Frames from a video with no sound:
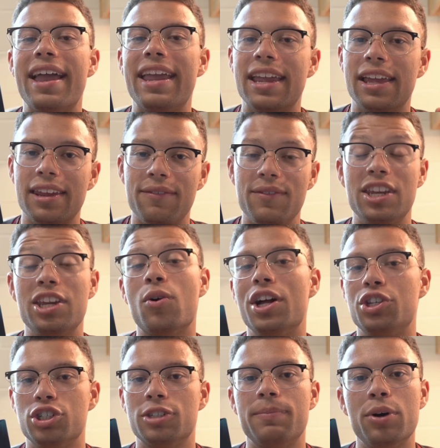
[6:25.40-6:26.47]
that in a
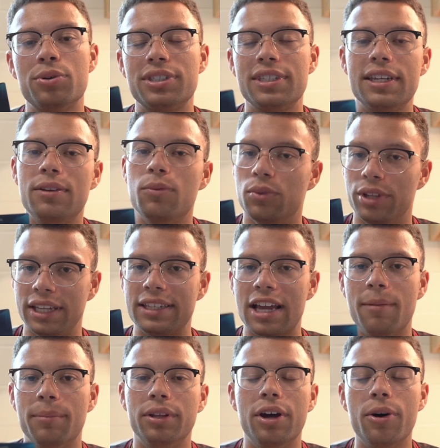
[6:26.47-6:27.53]
video I just posted, link
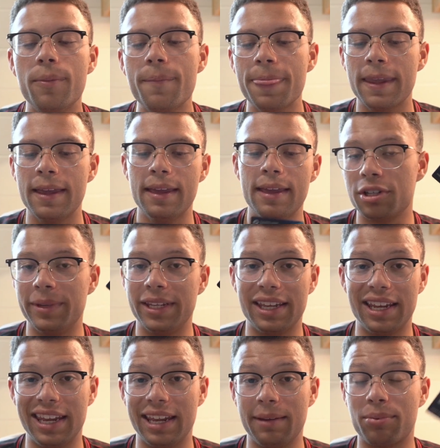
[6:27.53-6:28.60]
down below. You're also going
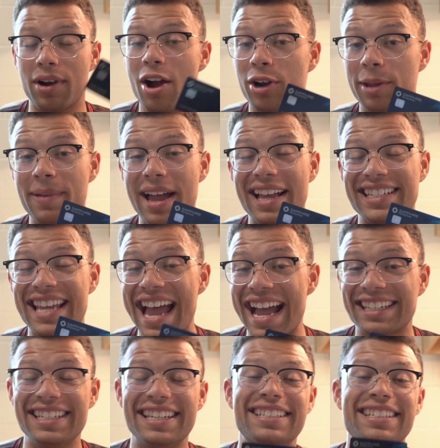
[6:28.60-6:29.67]
to be getting priority pass
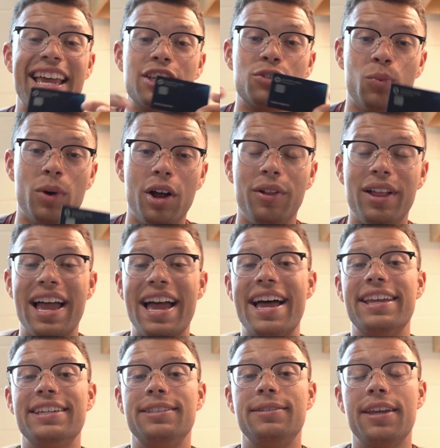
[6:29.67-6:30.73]
access as well
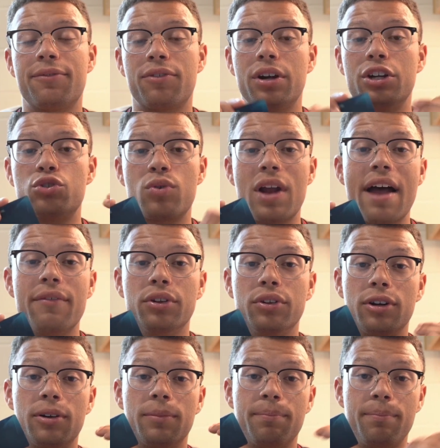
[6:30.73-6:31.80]
as different
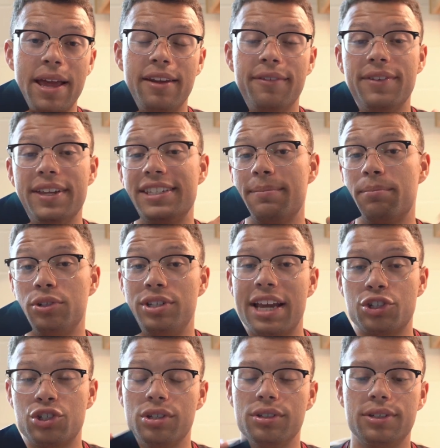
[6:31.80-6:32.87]
traveler benefits and
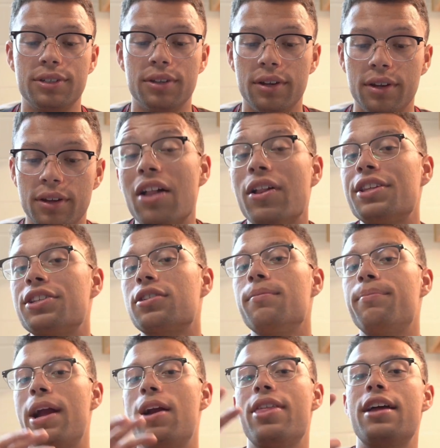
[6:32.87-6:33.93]
protections. Now let's
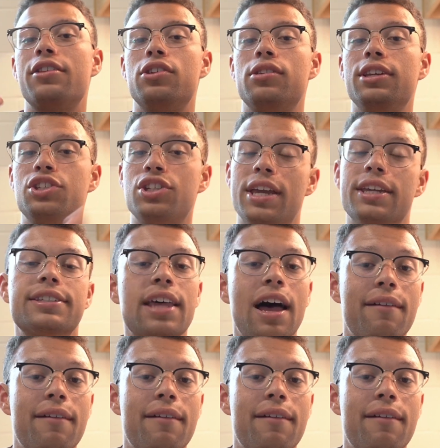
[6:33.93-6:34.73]
compare that to the Chase